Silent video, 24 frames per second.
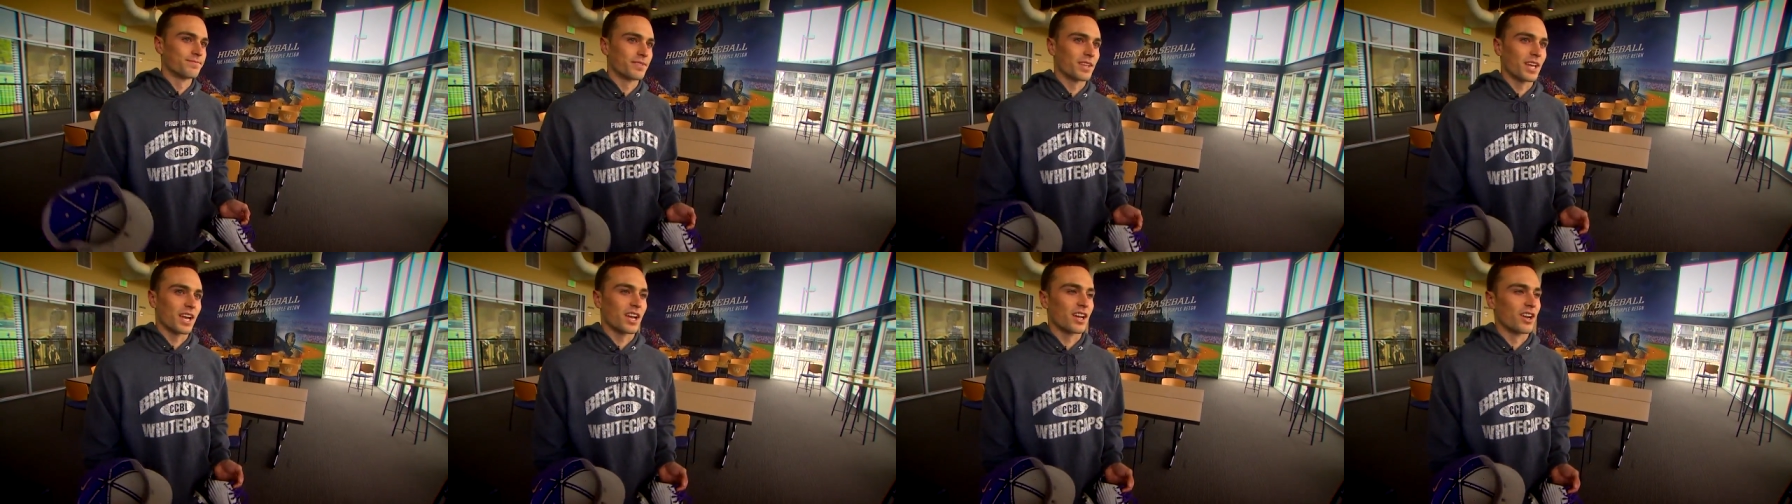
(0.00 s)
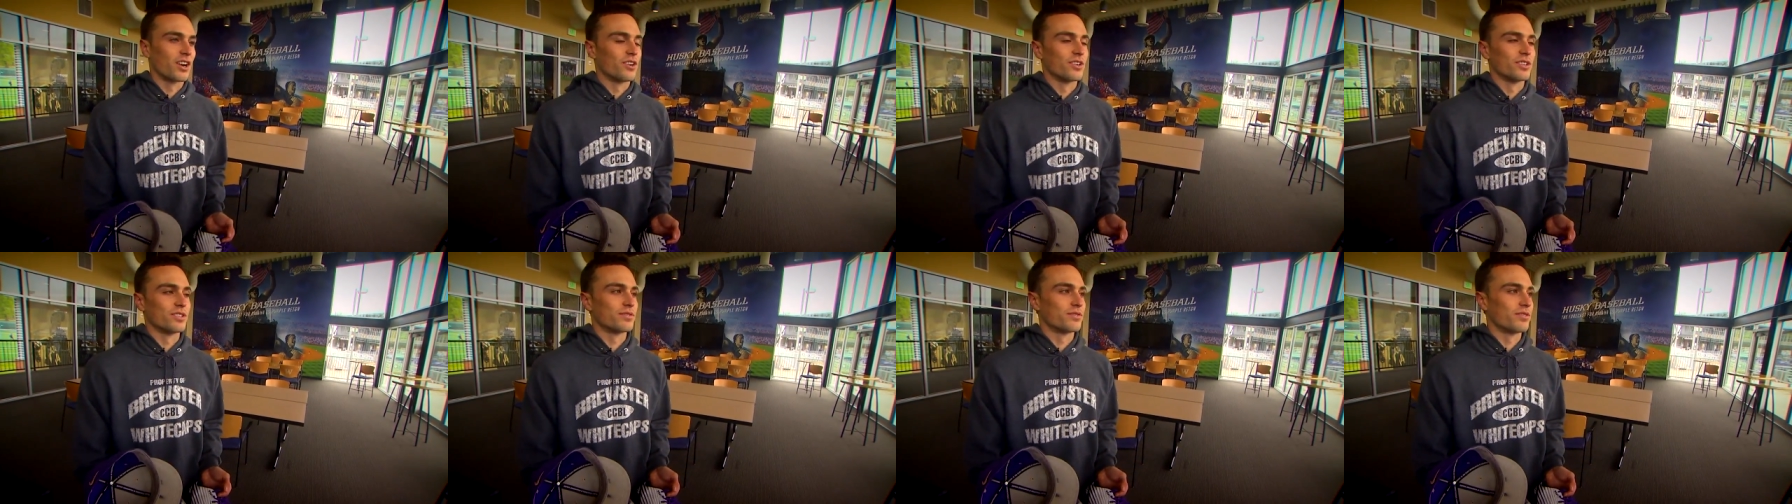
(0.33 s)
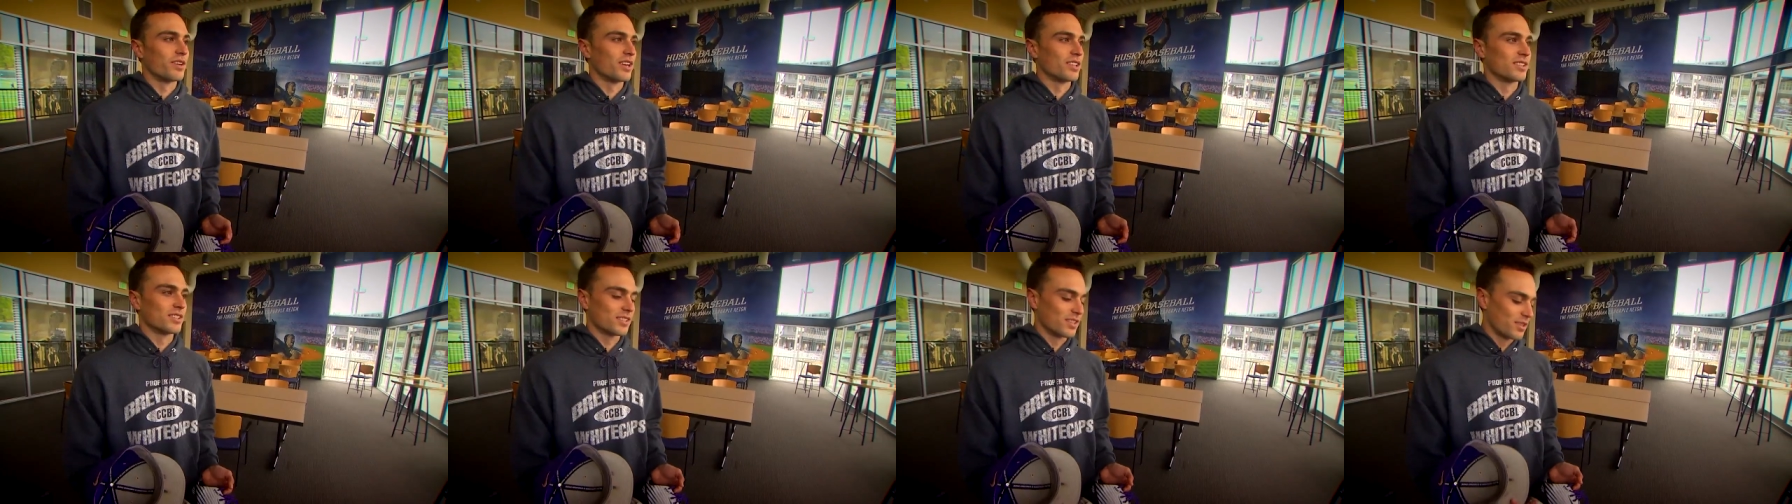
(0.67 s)
I can always
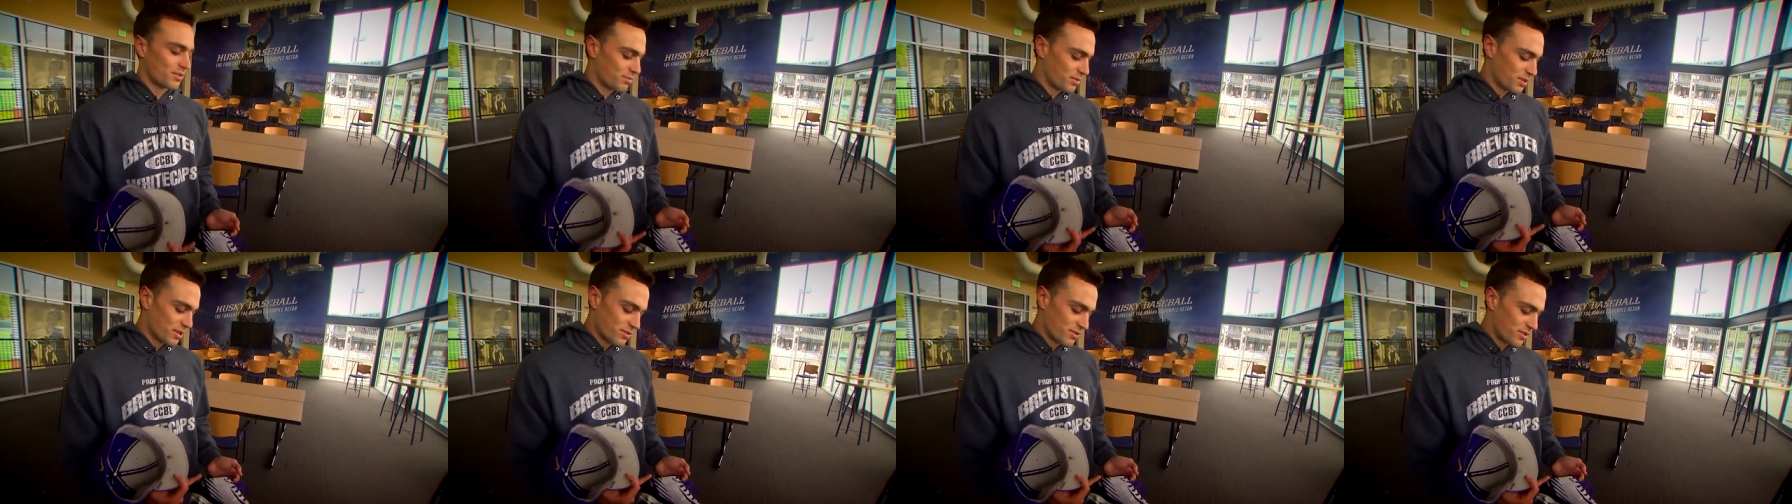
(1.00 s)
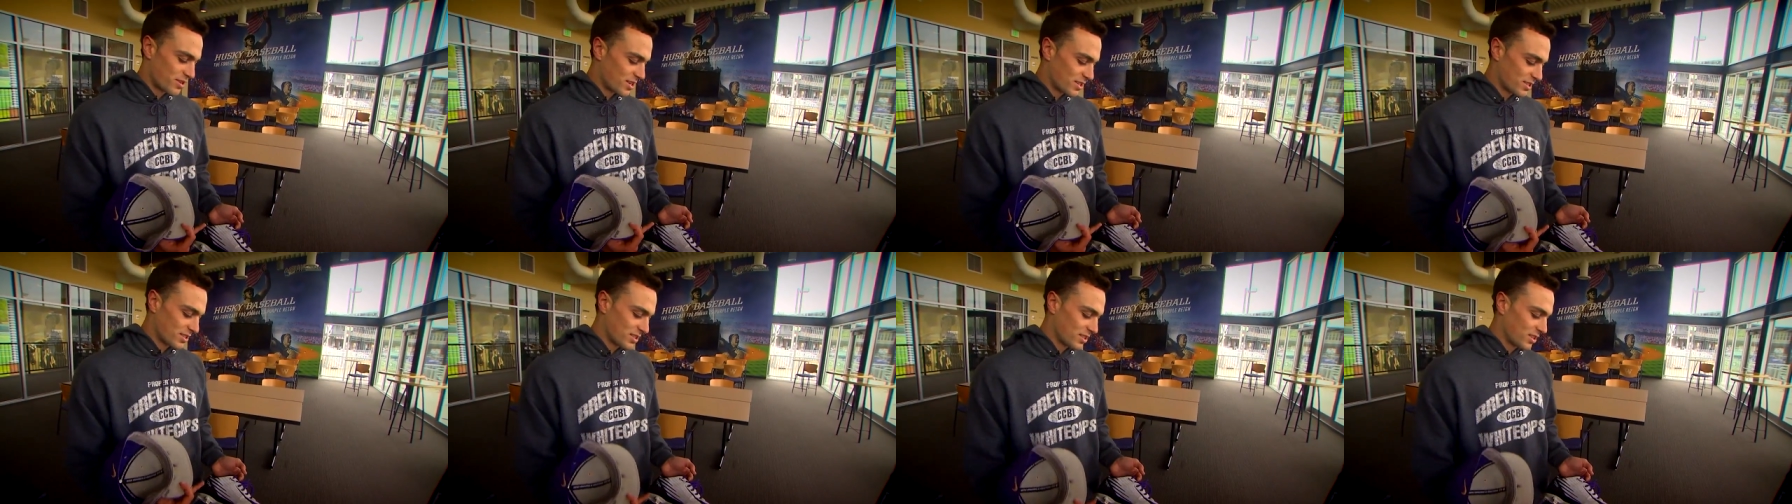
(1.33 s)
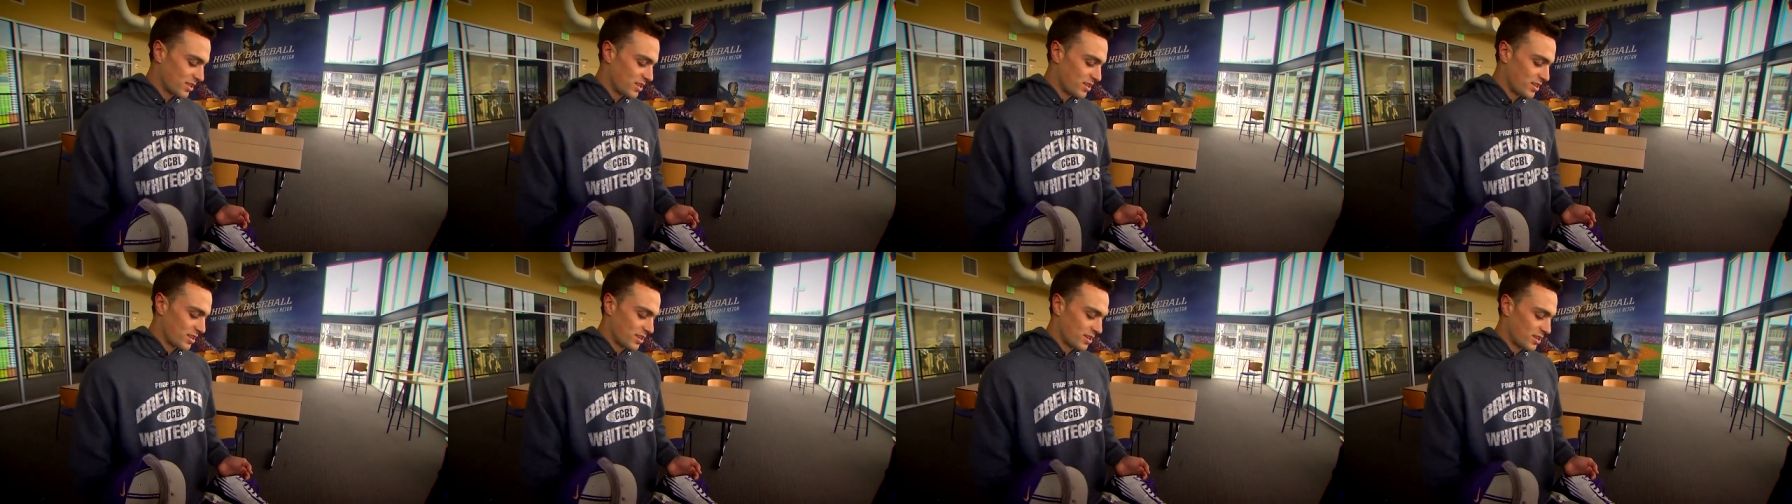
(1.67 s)
find something when I
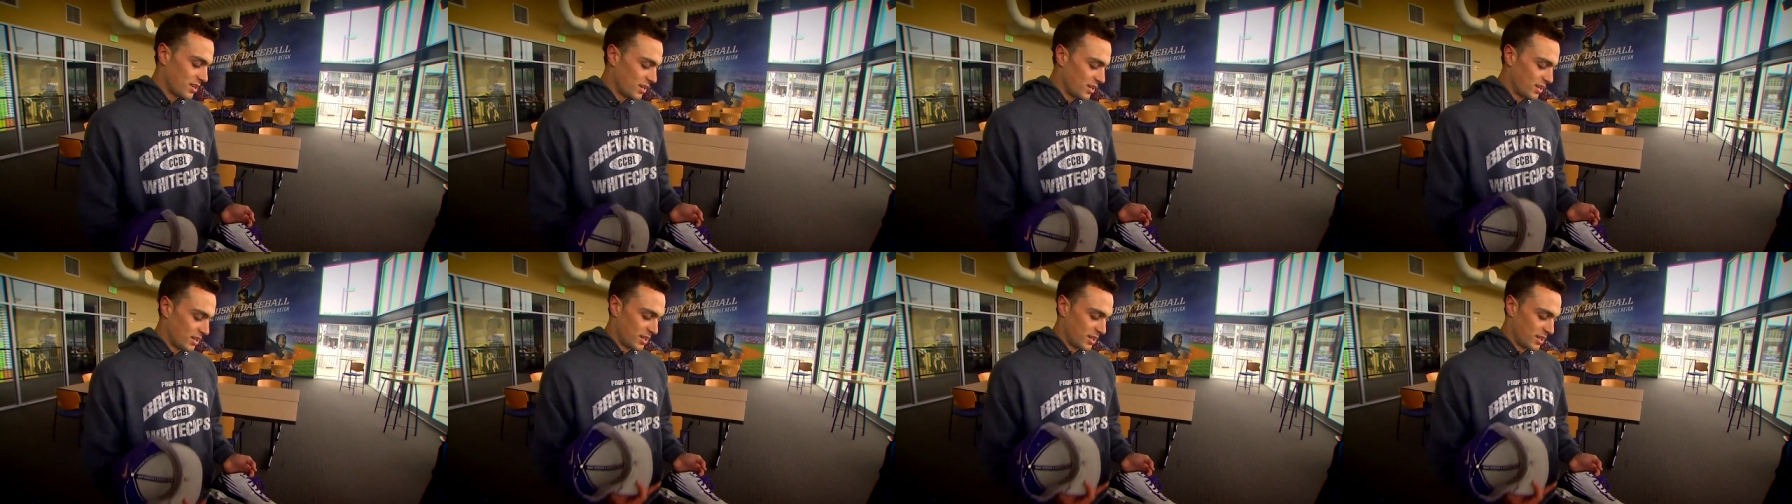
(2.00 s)
see it.